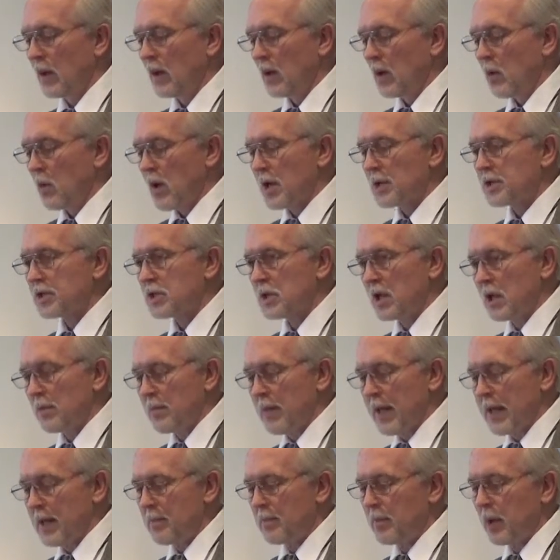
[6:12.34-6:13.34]
While some
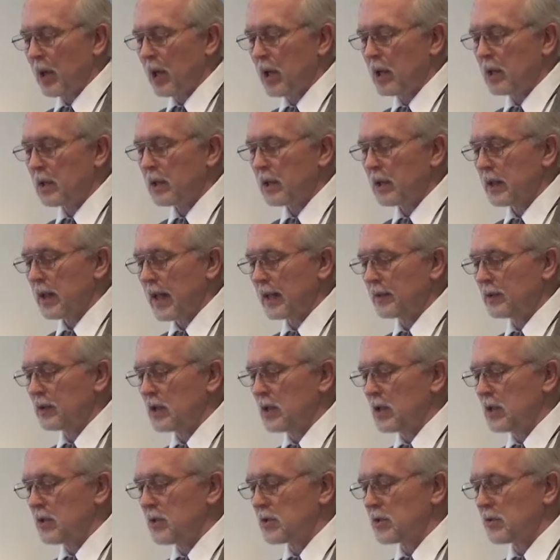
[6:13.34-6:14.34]
may balk at the
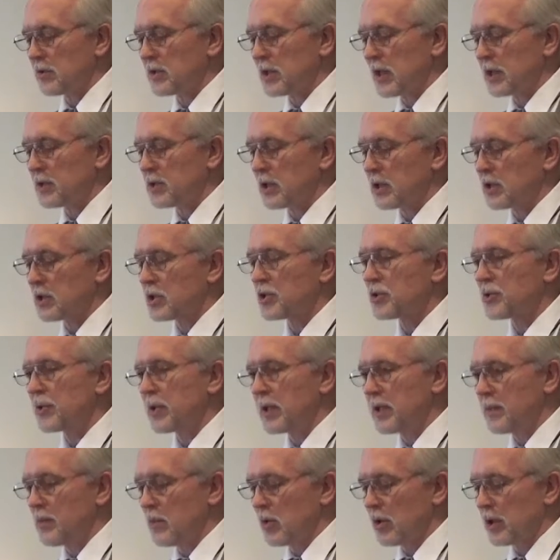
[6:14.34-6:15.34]
use of such
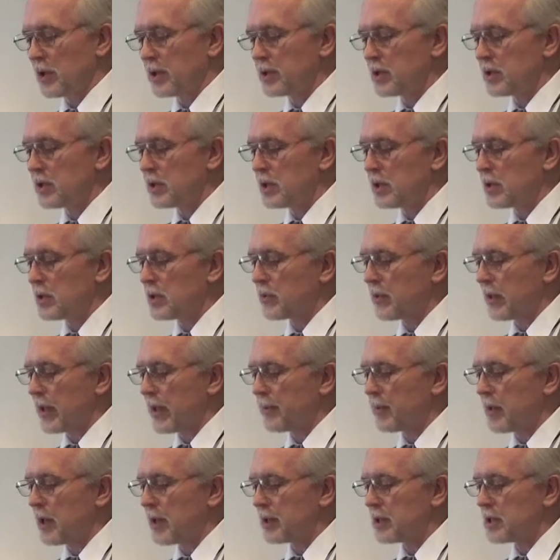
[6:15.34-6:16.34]
extreme words to
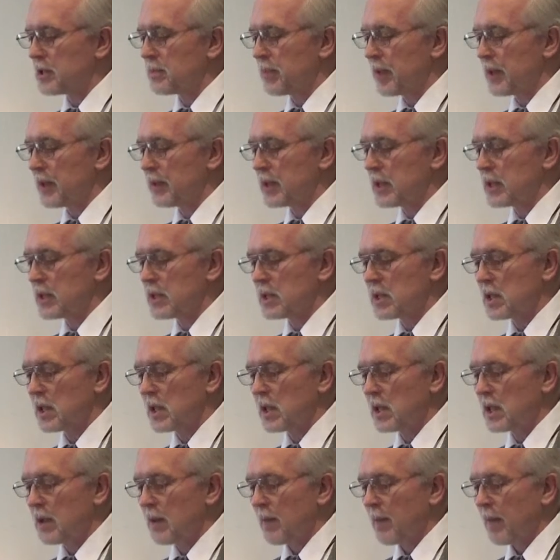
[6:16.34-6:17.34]
describe our experience,
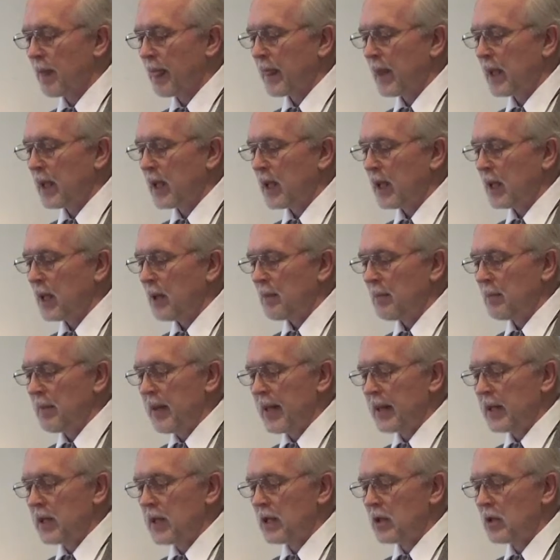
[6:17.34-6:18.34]

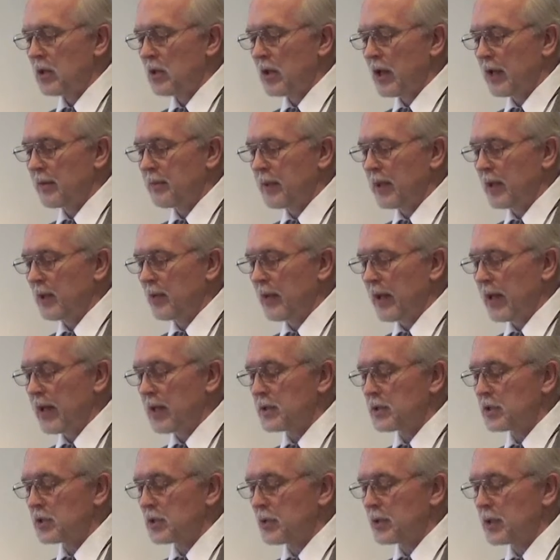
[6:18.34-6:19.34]
many who have been
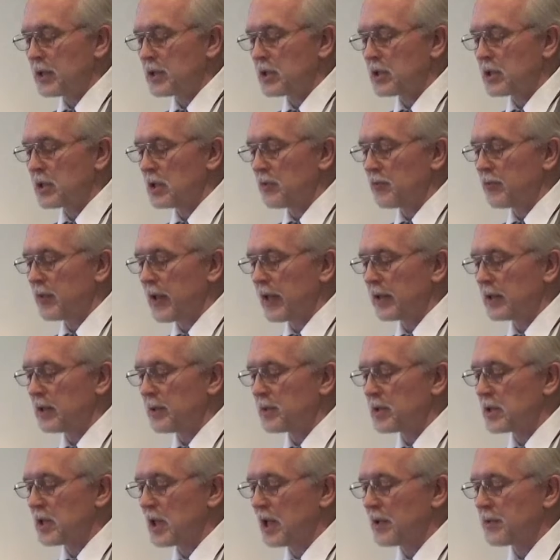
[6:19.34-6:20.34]
raised Christian find
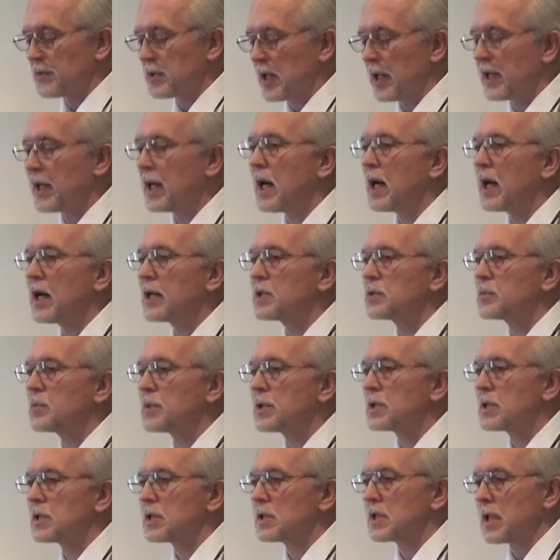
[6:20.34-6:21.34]
themselves at odds with
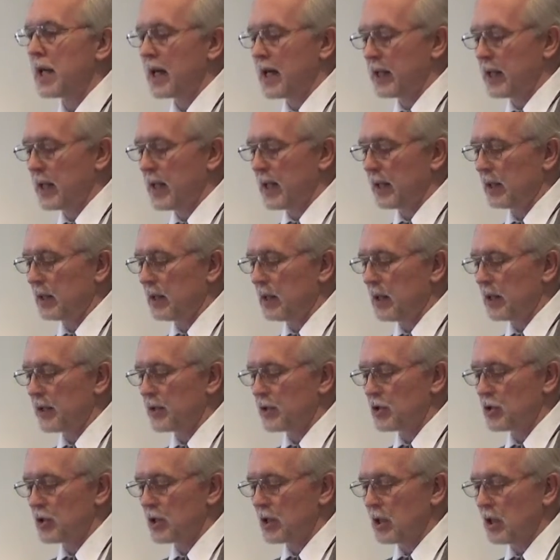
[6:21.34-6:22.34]
society at
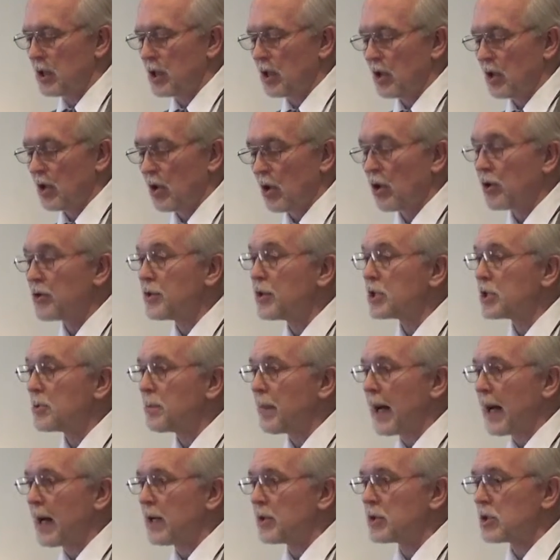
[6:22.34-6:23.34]
large, or their
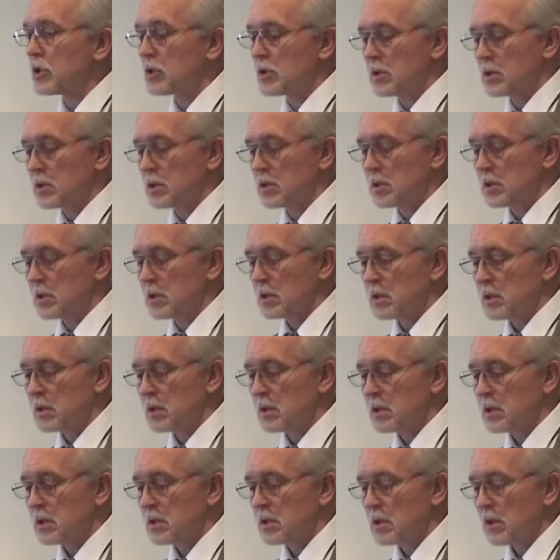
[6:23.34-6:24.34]
spouse,
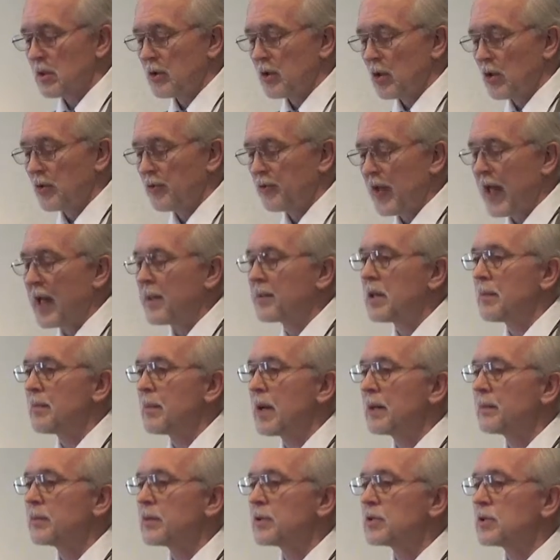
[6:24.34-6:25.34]
or family
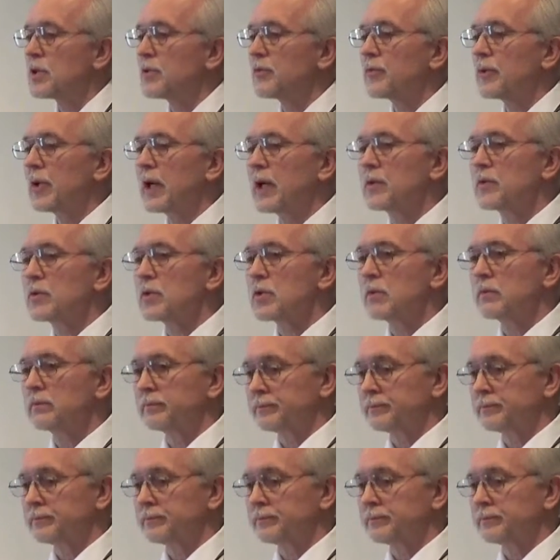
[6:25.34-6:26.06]
members and friends.